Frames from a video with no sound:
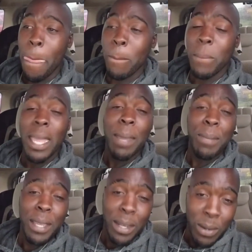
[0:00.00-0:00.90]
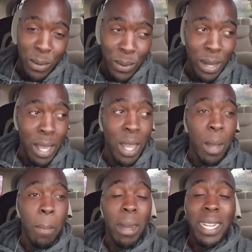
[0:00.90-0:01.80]
like me and you,
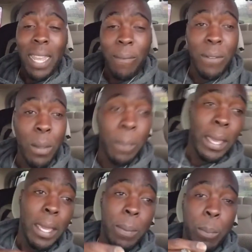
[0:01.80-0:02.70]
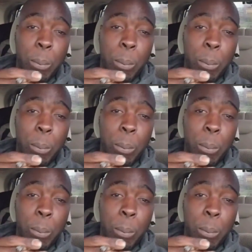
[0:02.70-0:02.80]
but they feel pain.